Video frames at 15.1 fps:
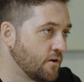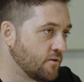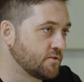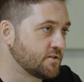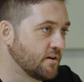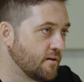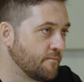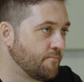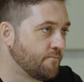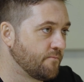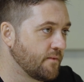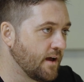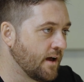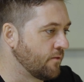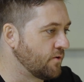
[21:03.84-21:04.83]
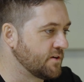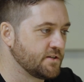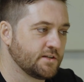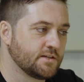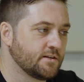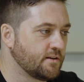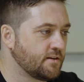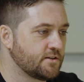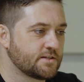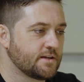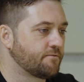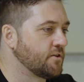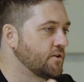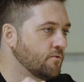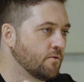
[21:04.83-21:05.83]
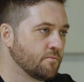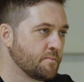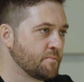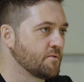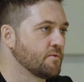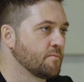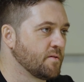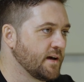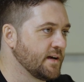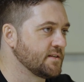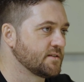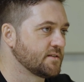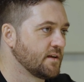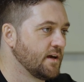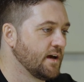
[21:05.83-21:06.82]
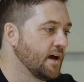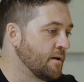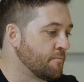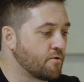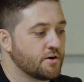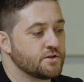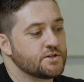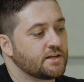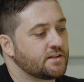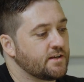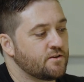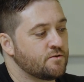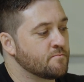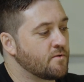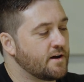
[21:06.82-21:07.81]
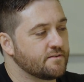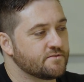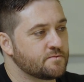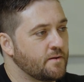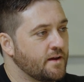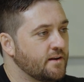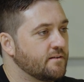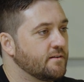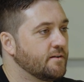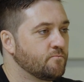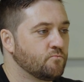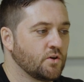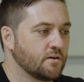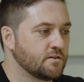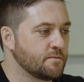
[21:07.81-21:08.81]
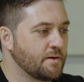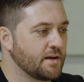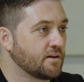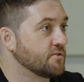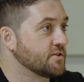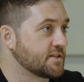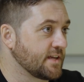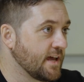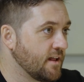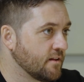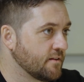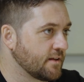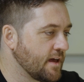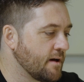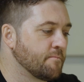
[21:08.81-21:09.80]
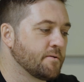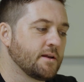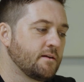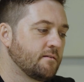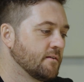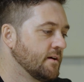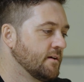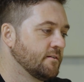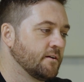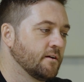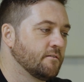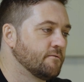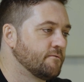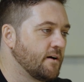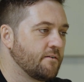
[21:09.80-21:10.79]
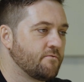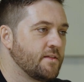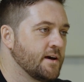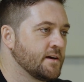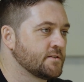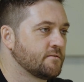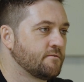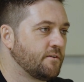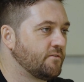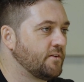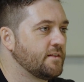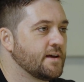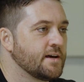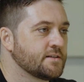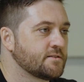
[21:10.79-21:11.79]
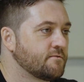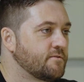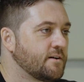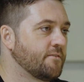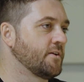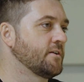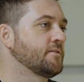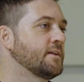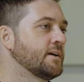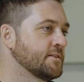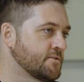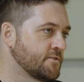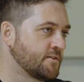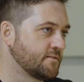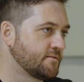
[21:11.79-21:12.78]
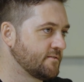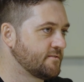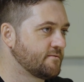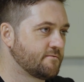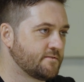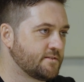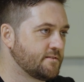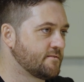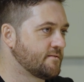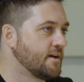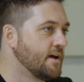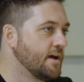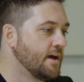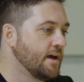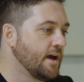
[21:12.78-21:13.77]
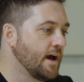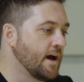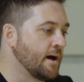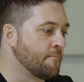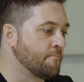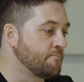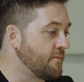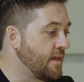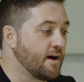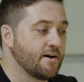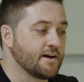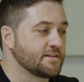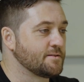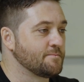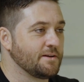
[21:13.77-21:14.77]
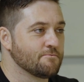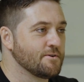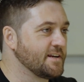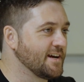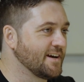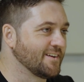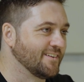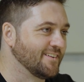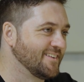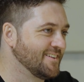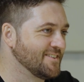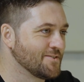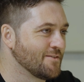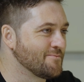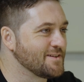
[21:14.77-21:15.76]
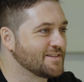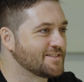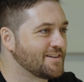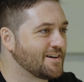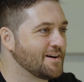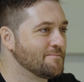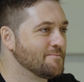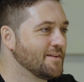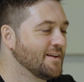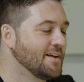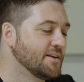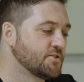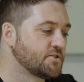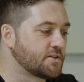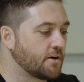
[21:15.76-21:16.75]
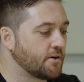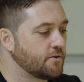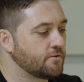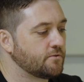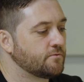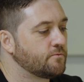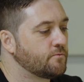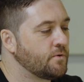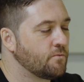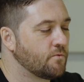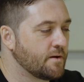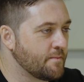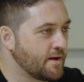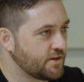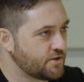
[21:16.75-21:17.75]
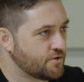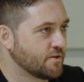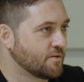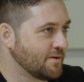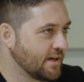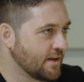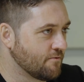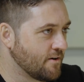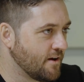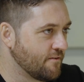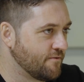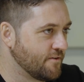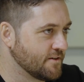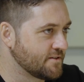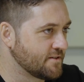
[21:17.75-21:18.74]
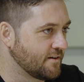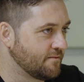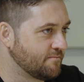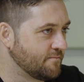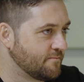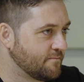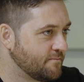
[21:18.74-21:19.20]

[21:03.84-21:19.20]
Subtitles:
the long term. Otherwise, you just have to do a rip and replace. And a project that you might have spent, depending on the scale of the company, 5,000, 50,000, 500,000 on, now has to be redone in 12 months' time. So we want to make sure that we get it right the first time.